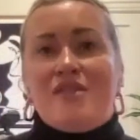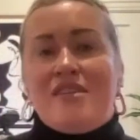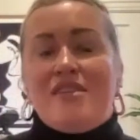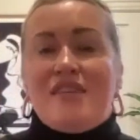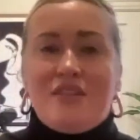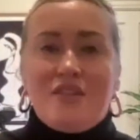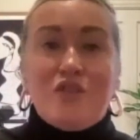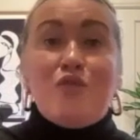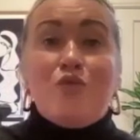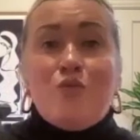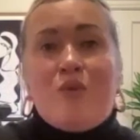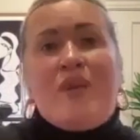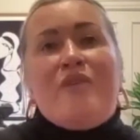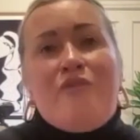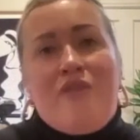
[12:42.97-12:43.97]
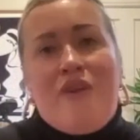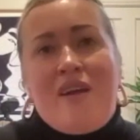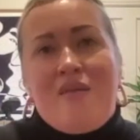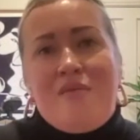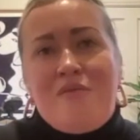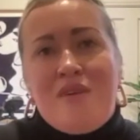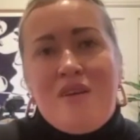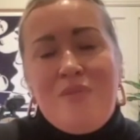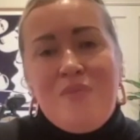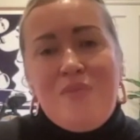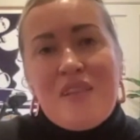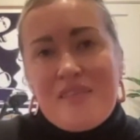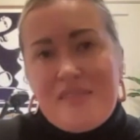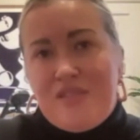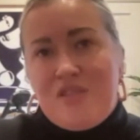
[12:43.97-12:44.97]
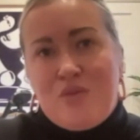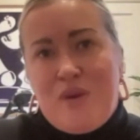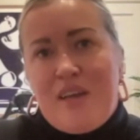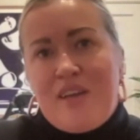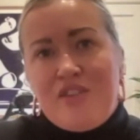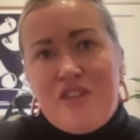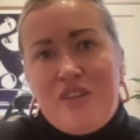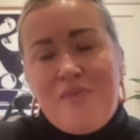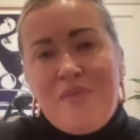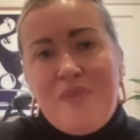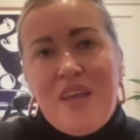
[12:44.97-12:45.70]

us then to reframe the situation